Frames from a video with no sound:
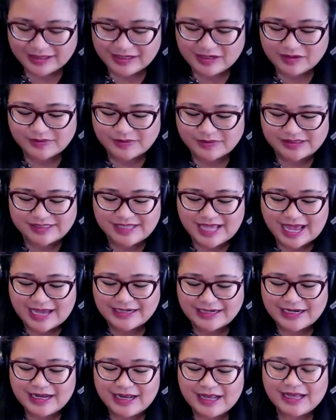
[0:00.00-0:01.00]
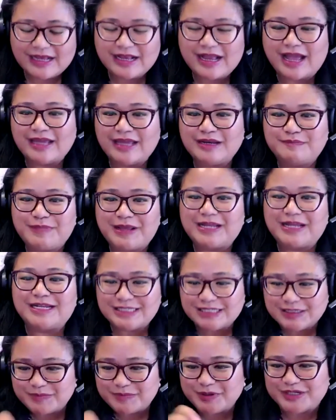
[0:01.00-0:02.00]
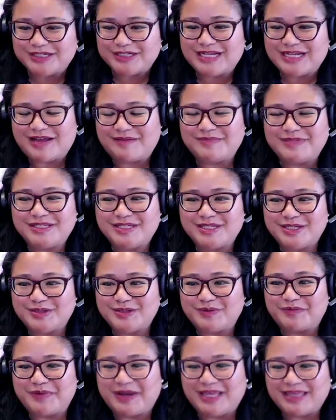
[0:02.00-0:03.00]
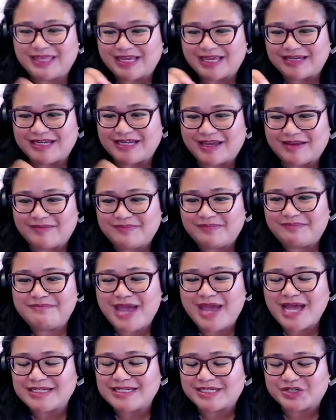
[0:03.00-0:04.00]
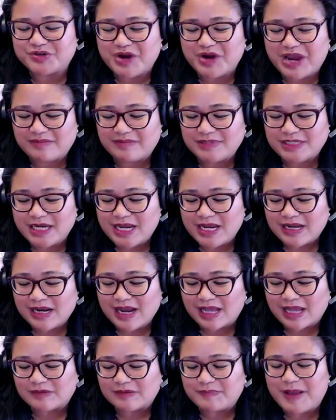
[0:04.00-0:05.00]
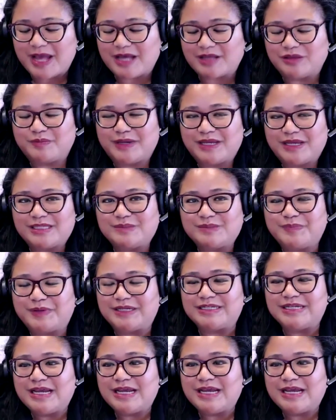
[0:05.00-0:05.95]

And it was that guided, and it's similar to a way that Matt described guided pathways, but